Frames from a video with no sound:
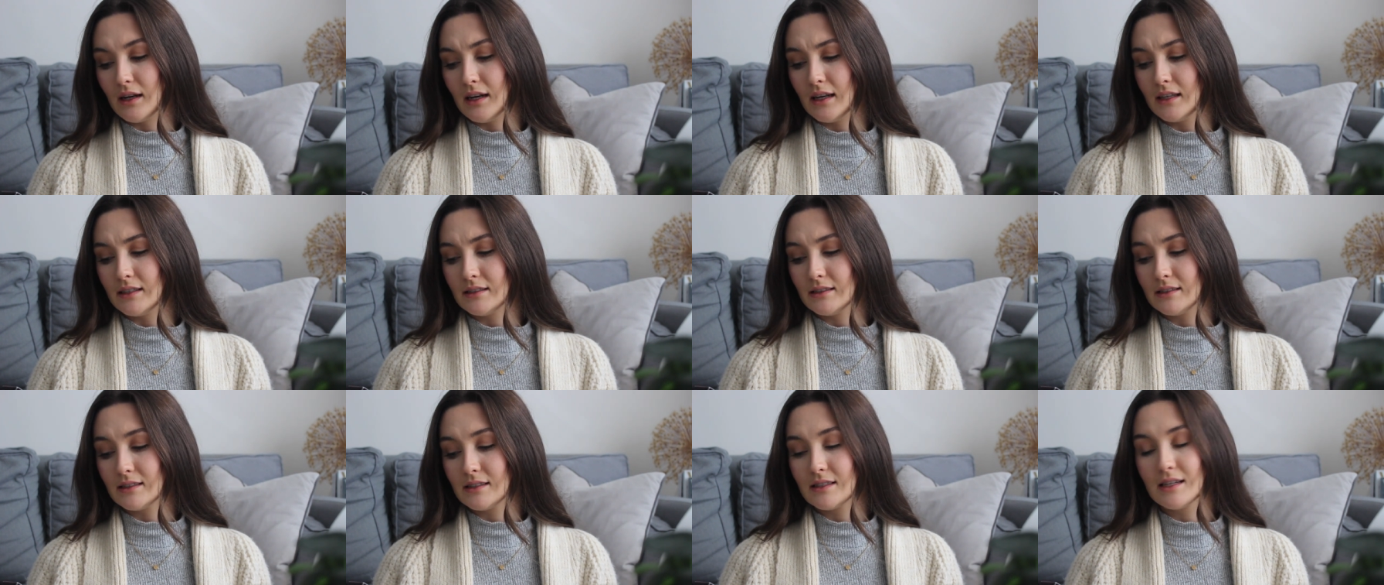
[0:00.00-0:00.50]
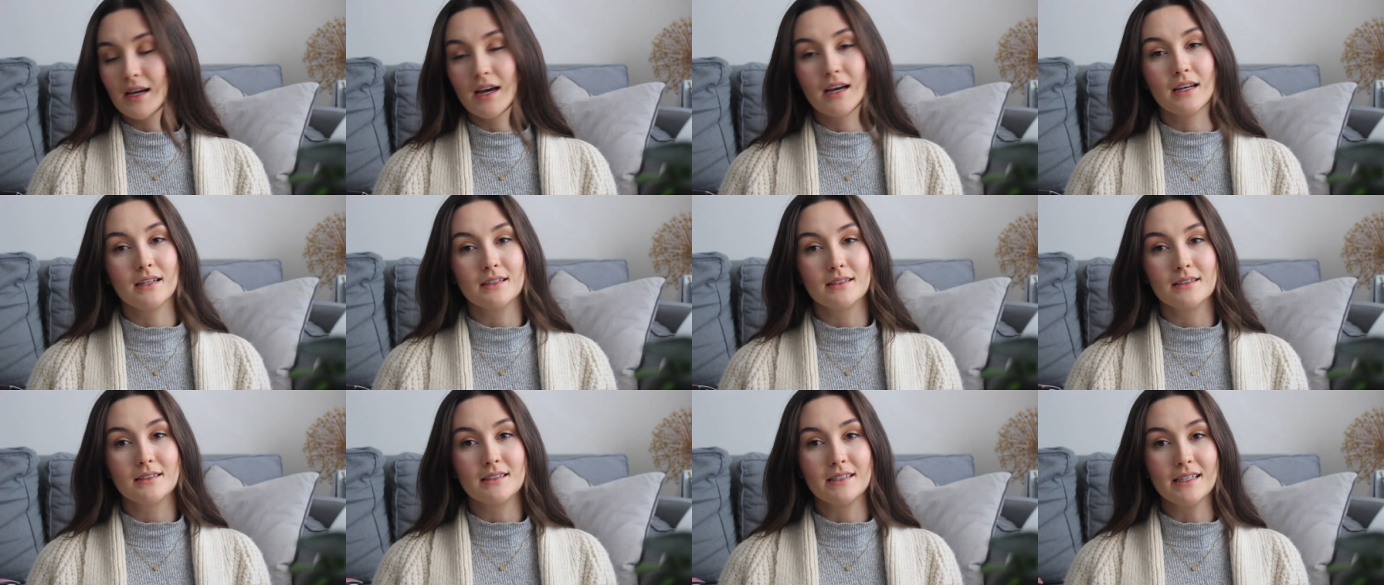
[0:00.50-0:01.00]

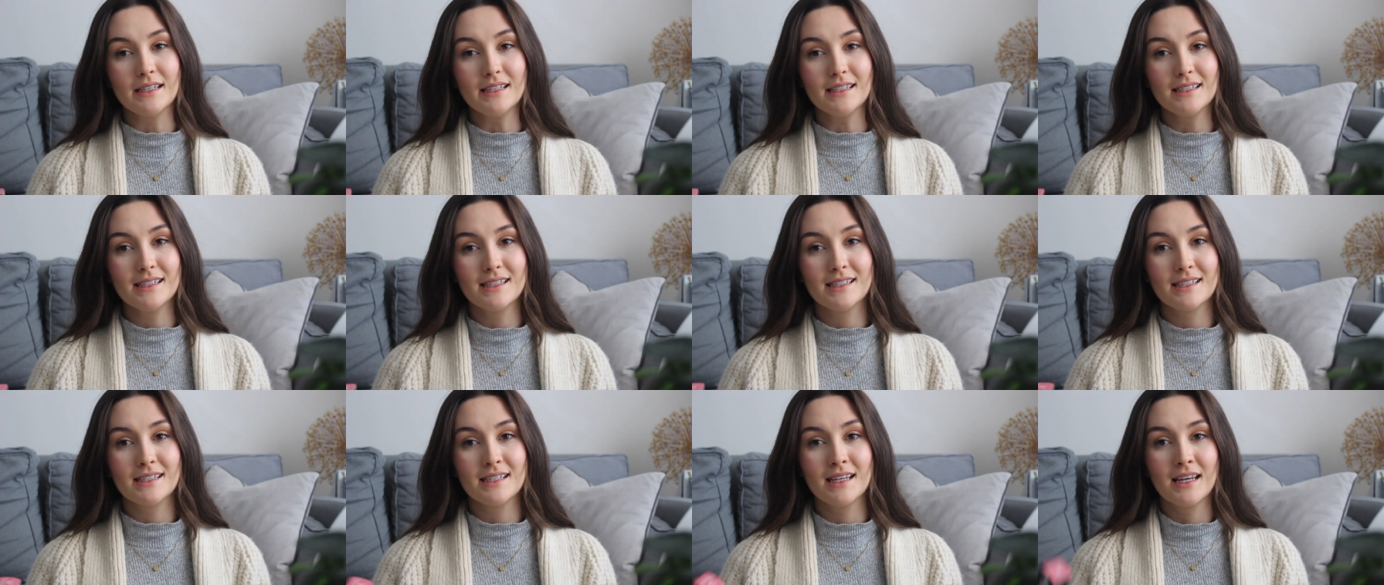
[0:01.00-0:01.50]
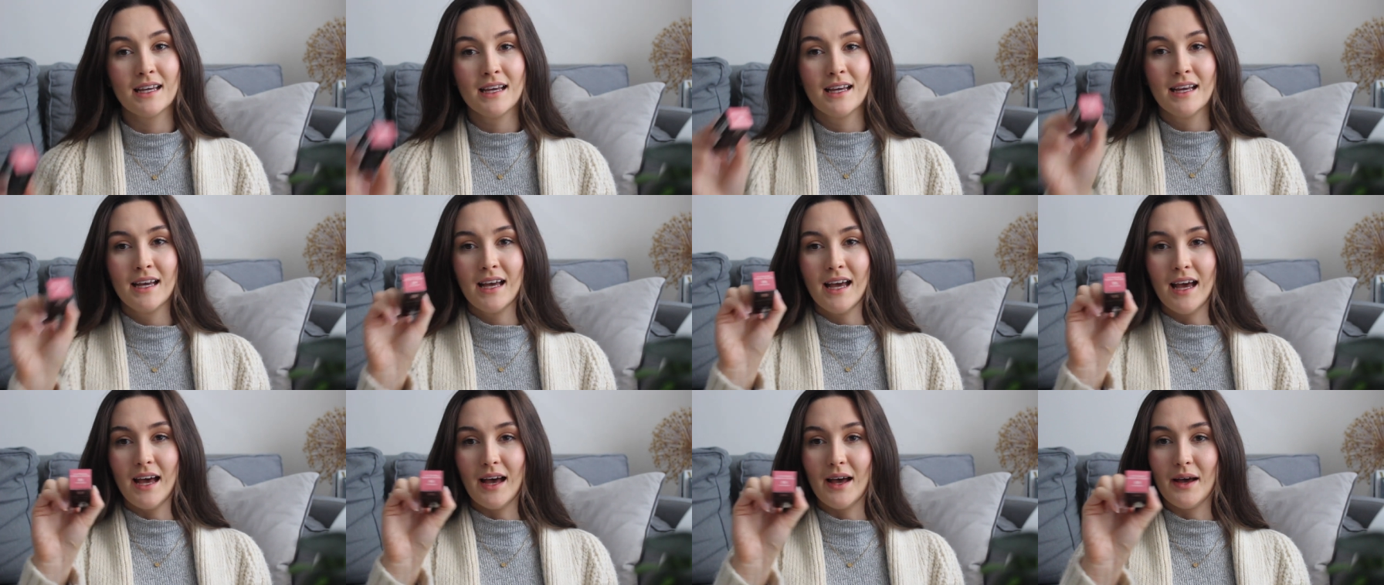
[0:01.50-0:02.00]
L'interdit.
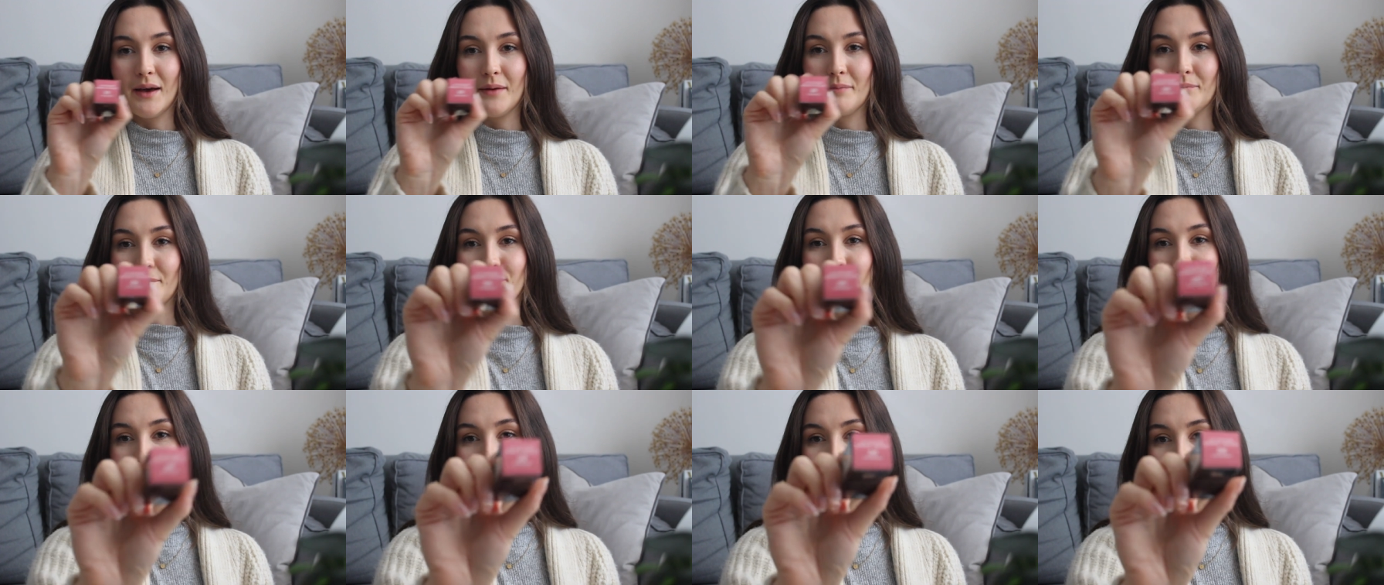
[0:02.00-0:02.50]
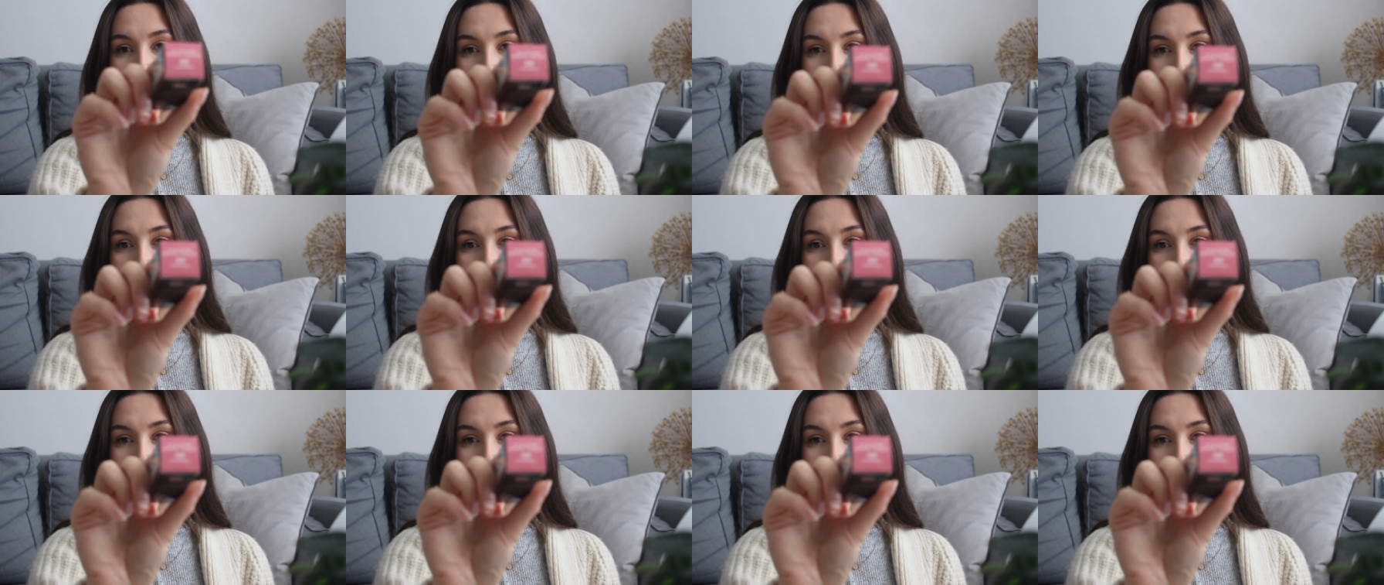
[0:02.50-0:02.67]
Um,